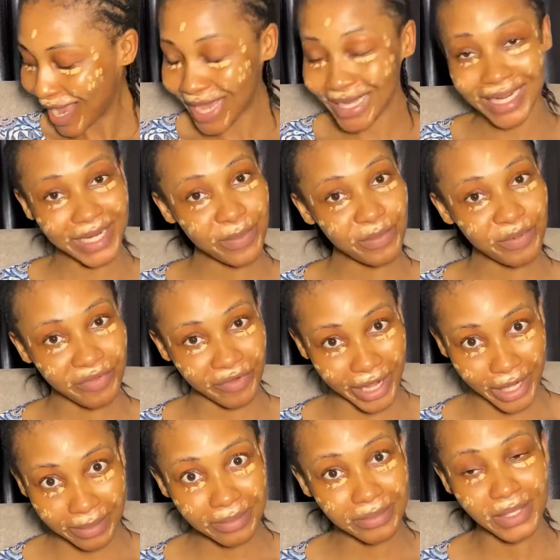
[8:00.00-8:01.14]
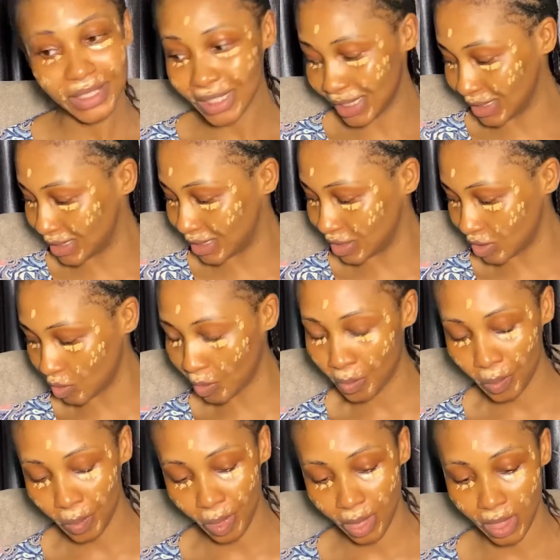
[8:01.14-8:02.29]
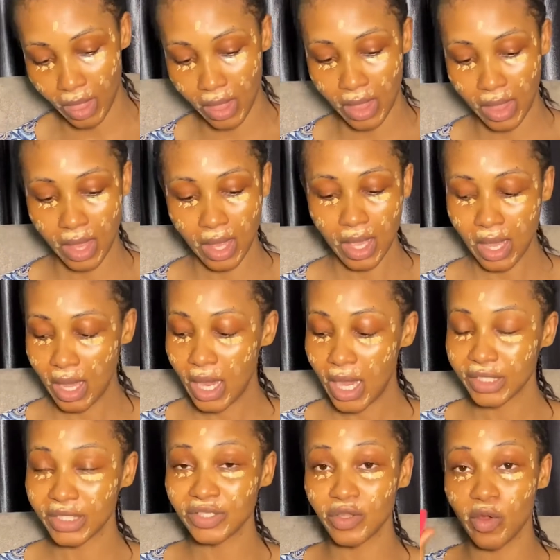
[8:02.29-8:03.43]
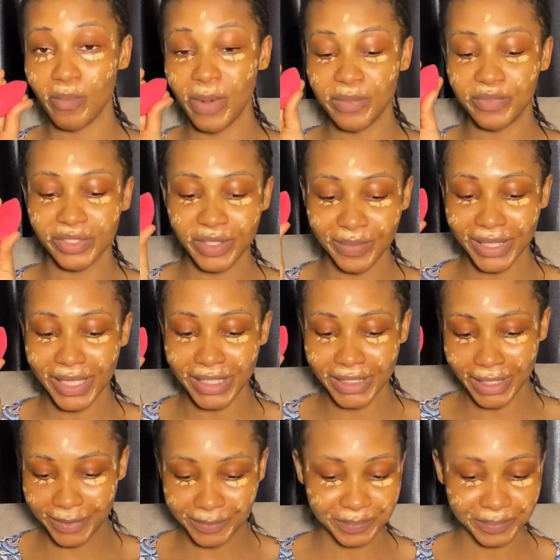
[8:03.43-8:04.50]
and I didn't prime. Yes, so I just go with my beauty blender